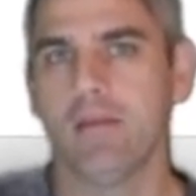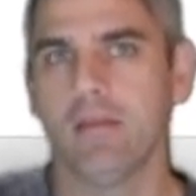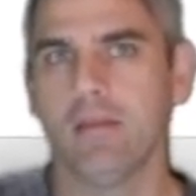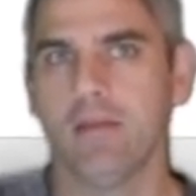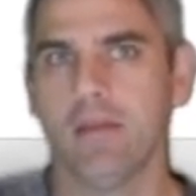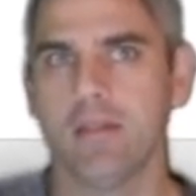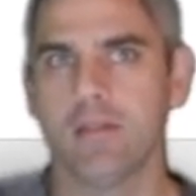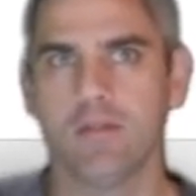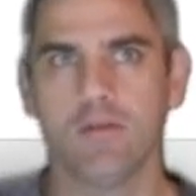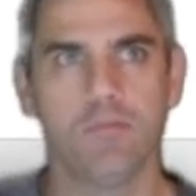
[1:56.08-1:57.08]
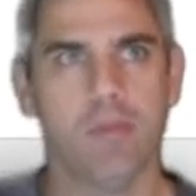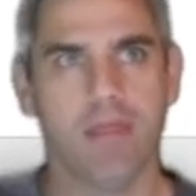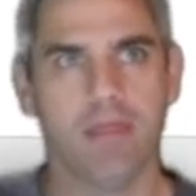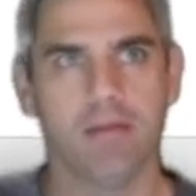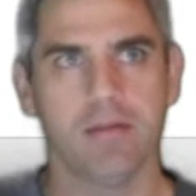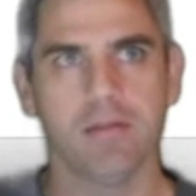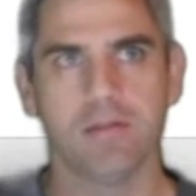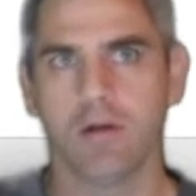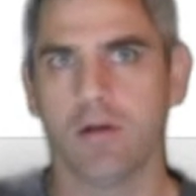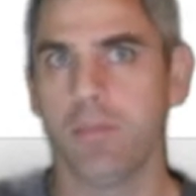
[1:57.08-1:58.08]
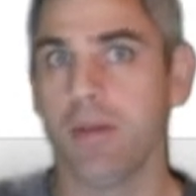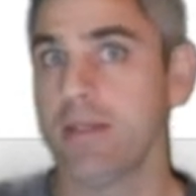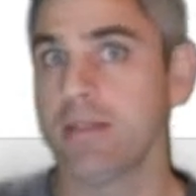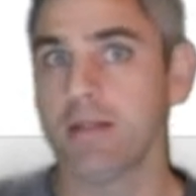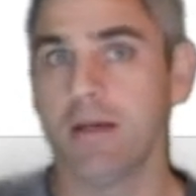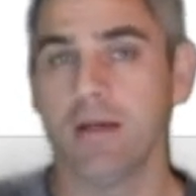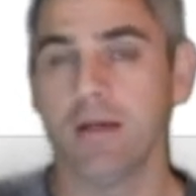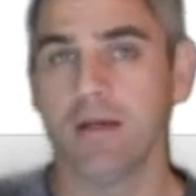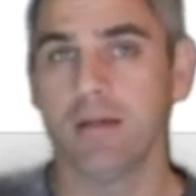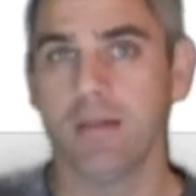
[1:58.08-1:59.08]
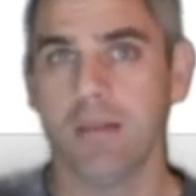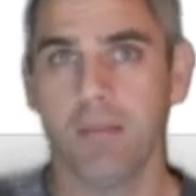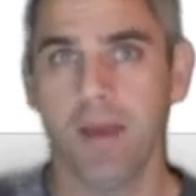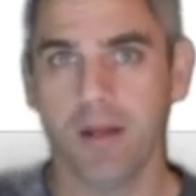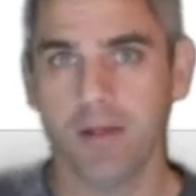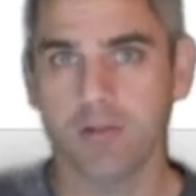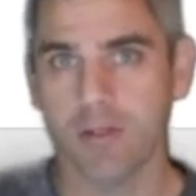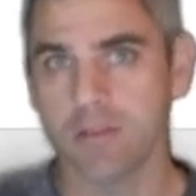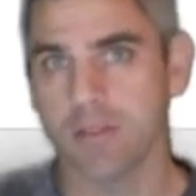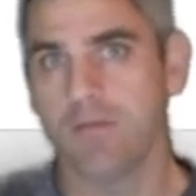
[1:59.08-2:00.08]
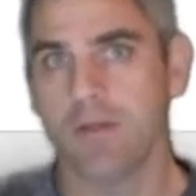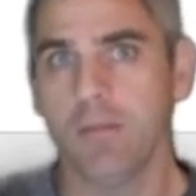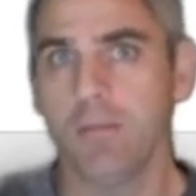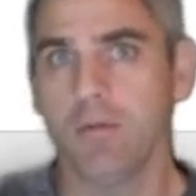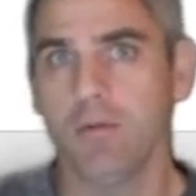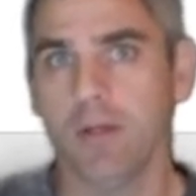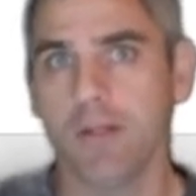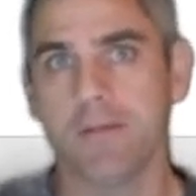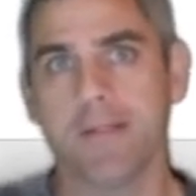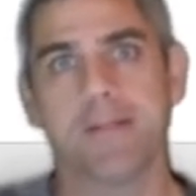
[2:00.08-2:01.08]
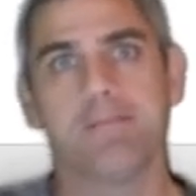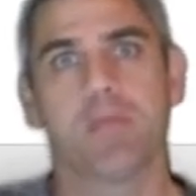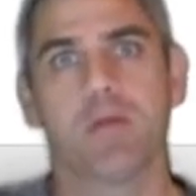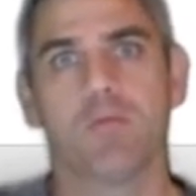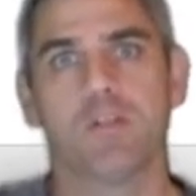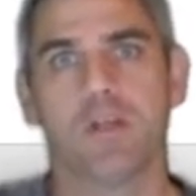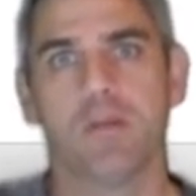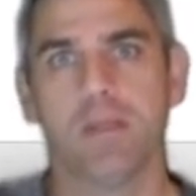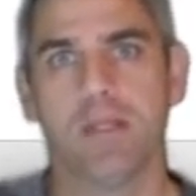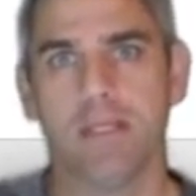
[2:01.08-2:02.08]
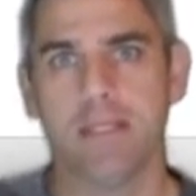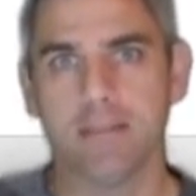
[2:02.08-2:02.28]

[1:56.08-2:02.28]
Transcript: these two methods are based on the MAC address of the endpoint, which can be easily